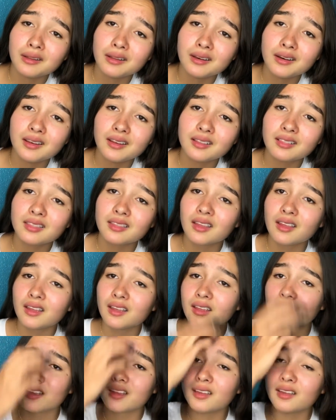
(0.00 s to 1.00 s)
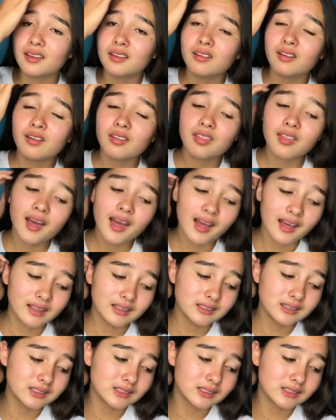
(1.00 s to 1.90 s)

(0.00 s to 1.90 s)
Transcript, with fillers: need it and all that.